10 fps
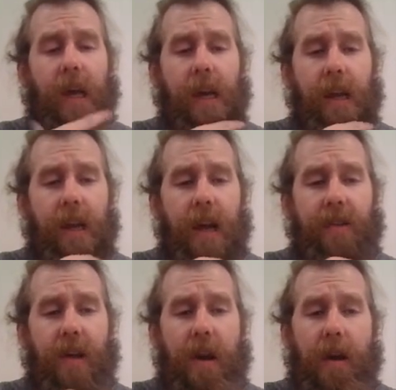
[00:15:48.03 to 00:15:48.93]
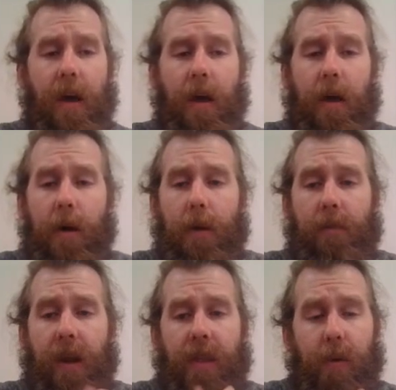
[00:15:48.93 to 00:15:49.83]
Get a lot done.
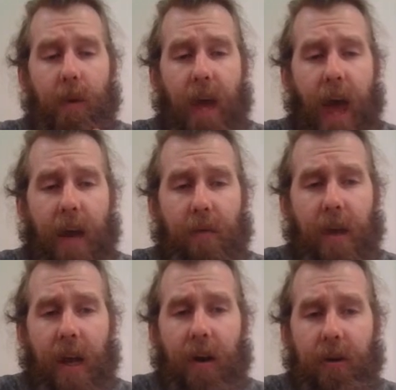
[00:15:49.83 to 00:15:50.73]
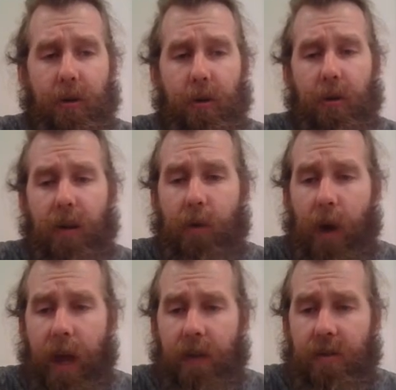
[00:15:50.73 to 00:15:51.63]
But I think we had it. We had our two level
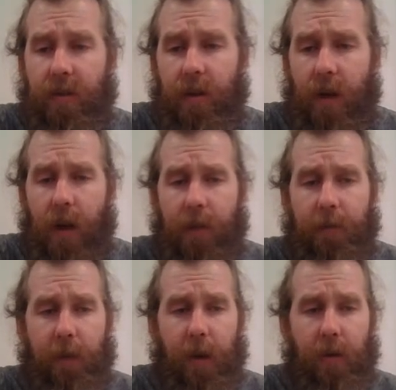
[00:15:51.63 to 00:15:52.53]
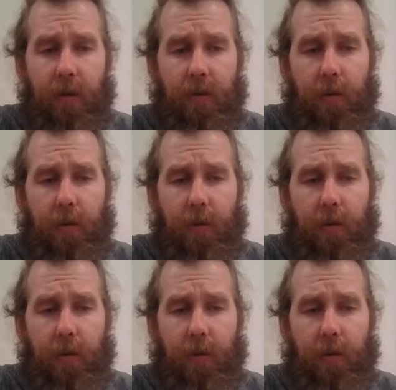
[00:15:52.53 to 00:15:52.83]
8s on the field.